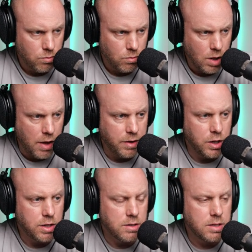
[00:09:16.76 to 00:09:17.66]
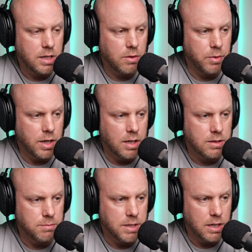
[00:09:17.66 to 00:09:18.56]
And then you can see that we got
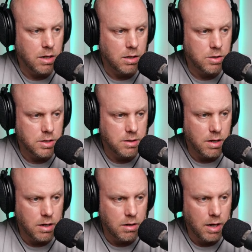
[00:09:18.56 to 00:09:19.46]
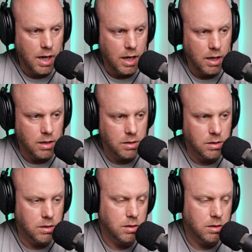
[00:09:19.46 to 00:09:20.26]
some technologies there, and